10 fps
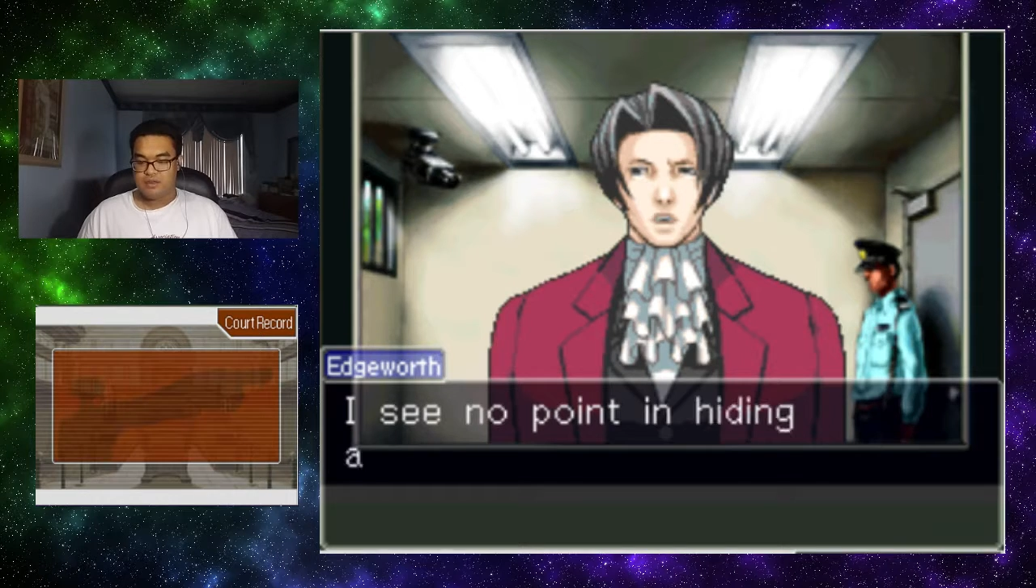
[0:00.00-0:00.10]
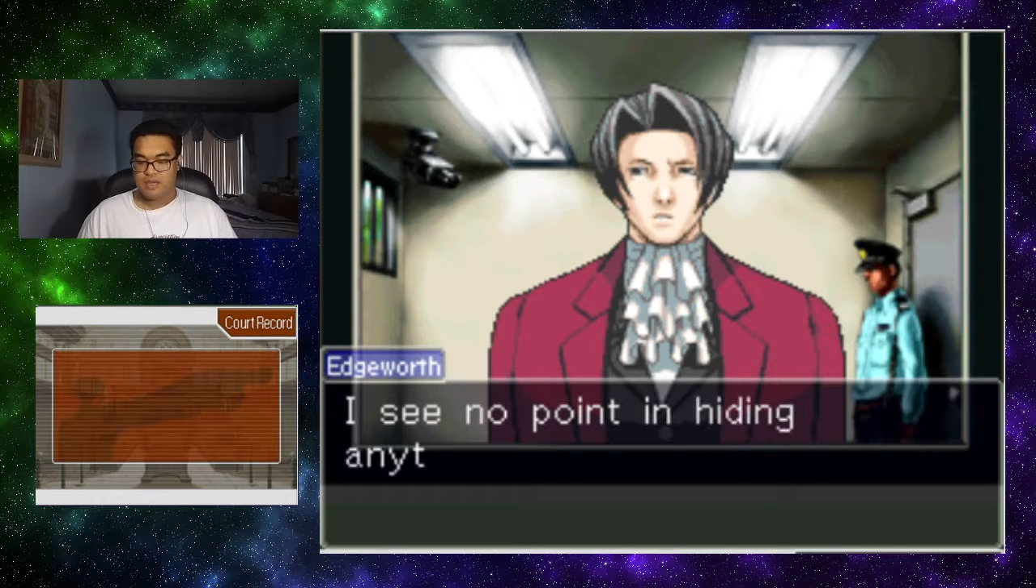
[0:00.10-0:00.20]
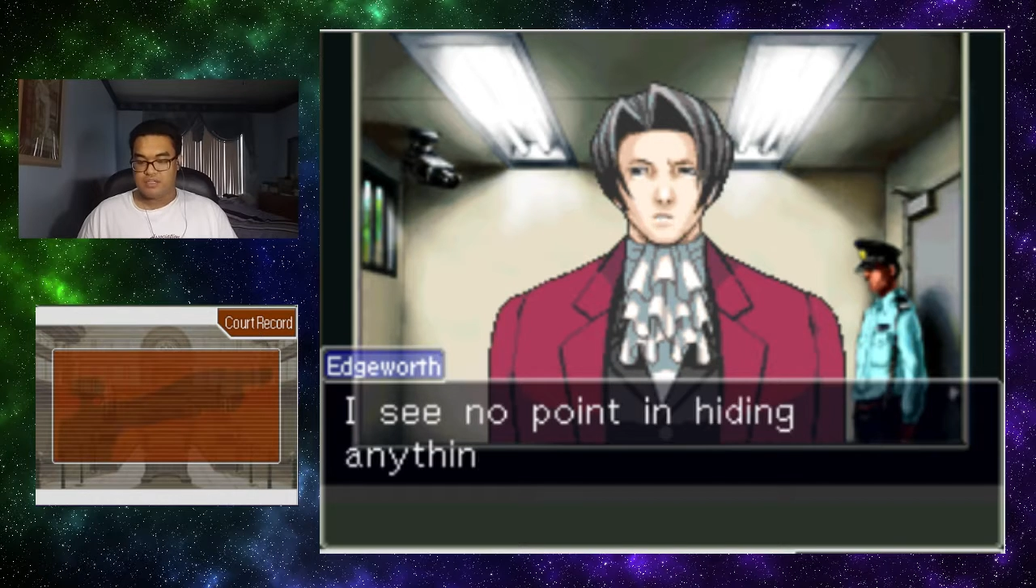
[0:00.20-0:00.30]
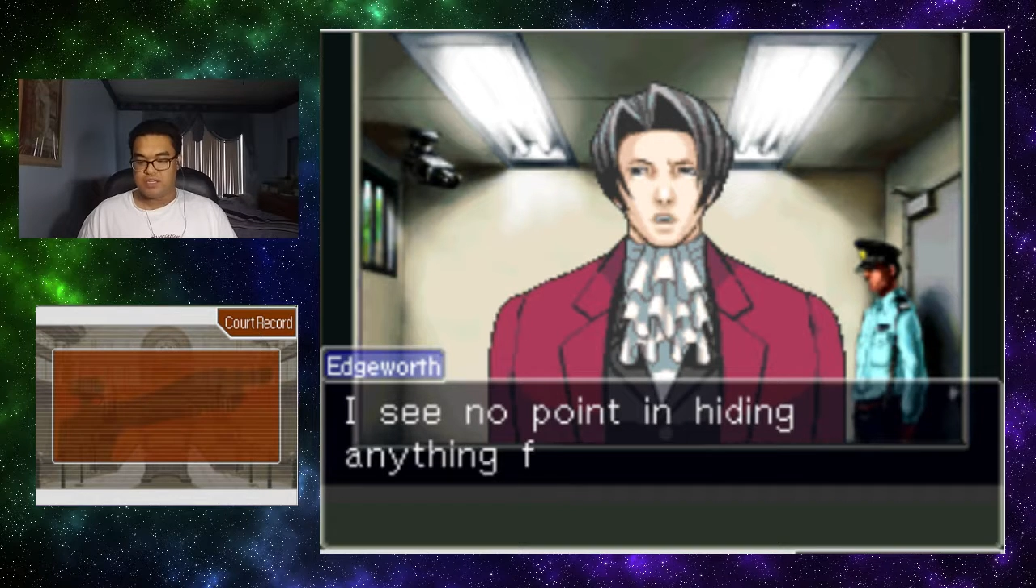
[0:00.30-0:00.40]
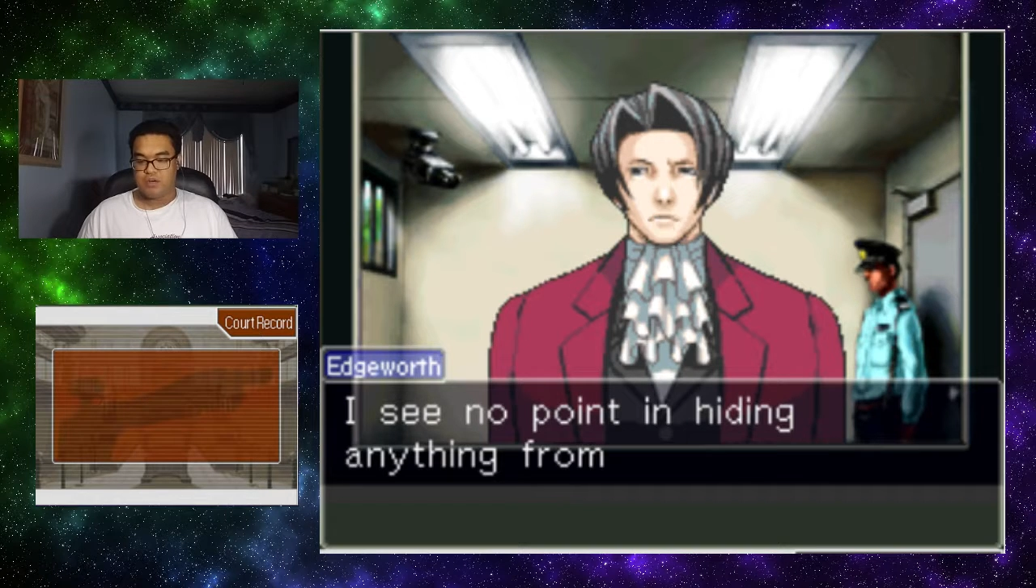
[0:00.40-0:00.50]
I
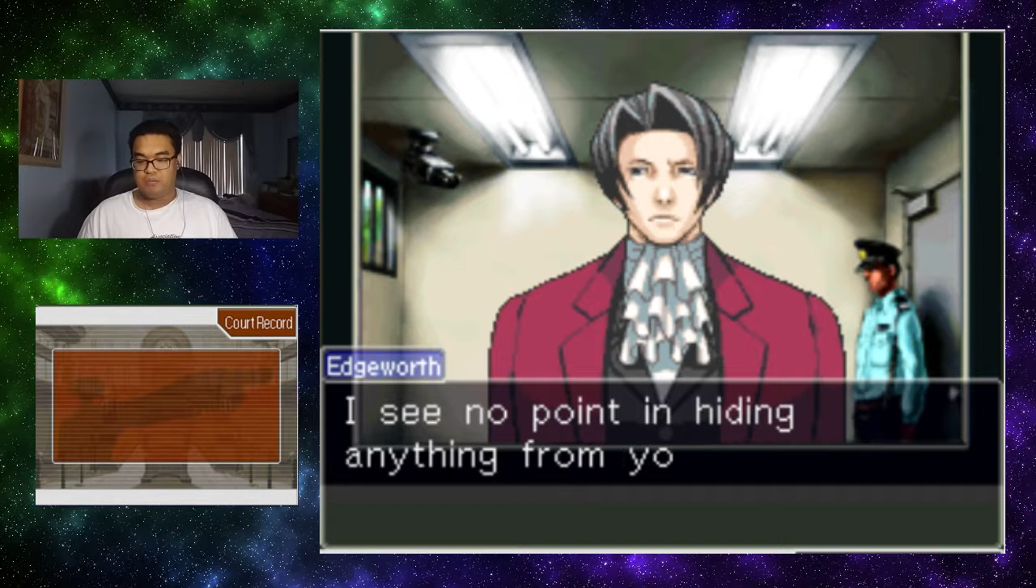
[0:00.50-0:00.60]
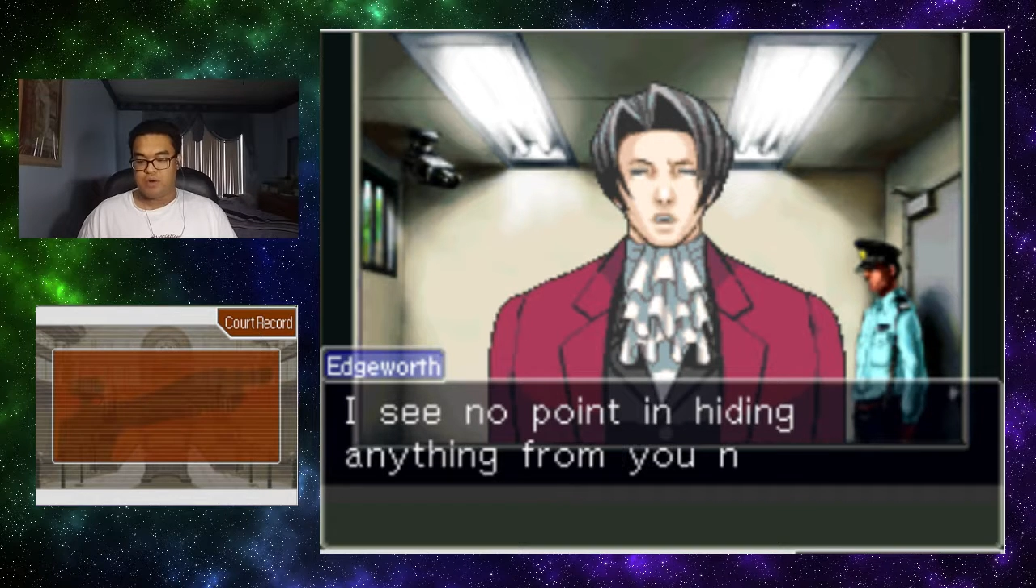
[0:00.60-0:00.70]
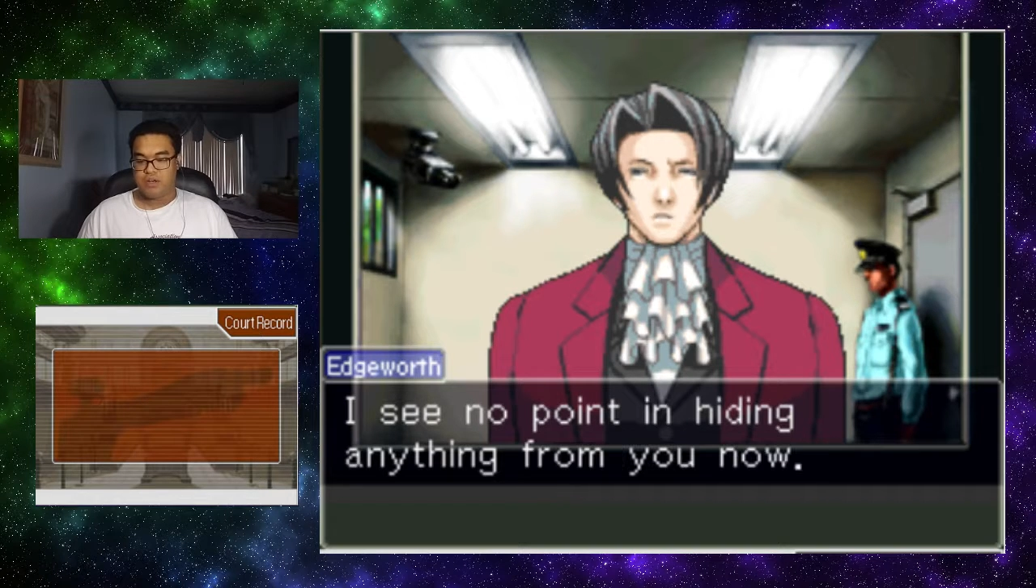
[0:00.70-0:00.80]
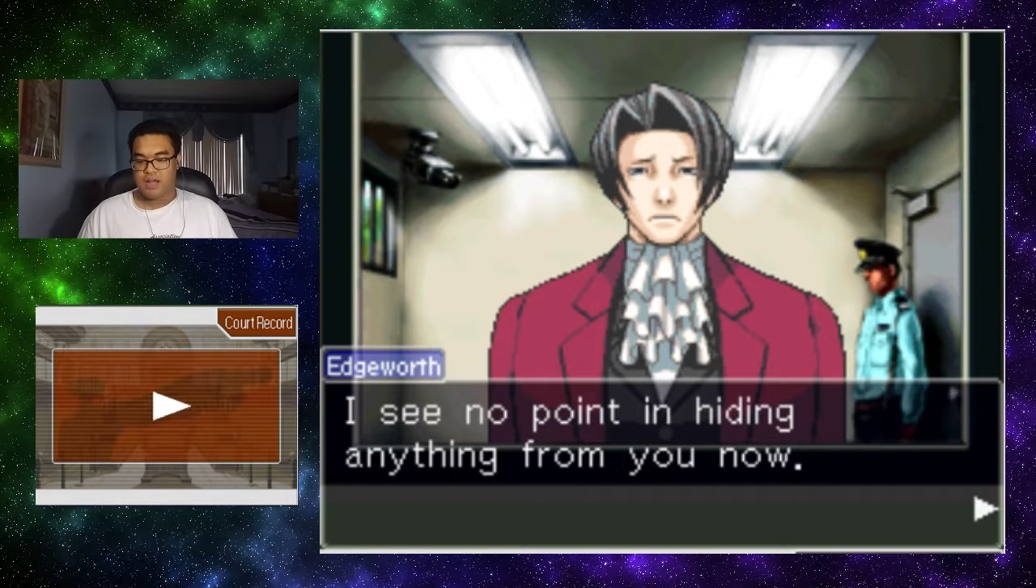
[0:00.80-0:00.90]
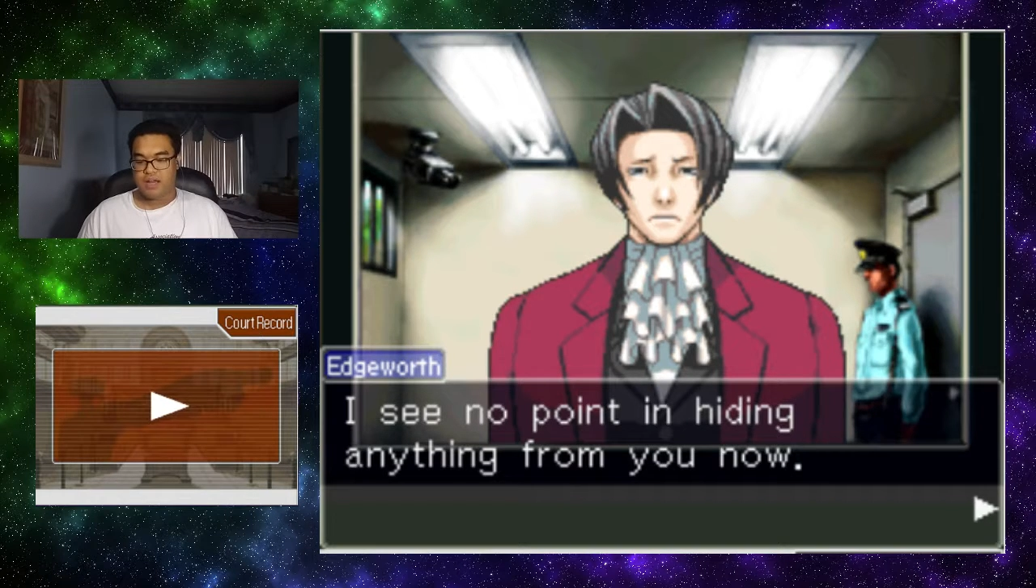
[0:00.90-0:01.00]
see no
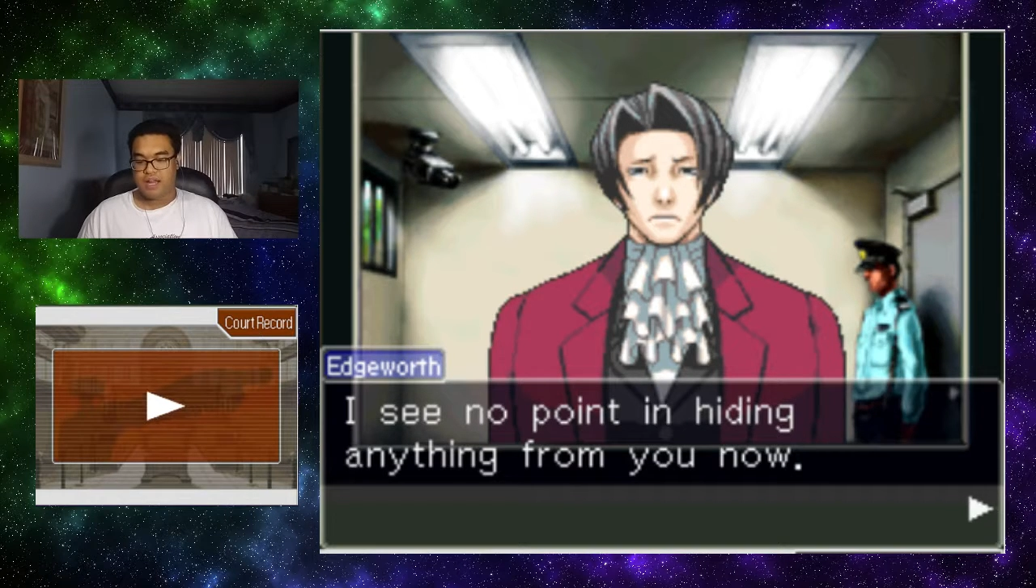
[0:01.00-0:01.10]
point in hiding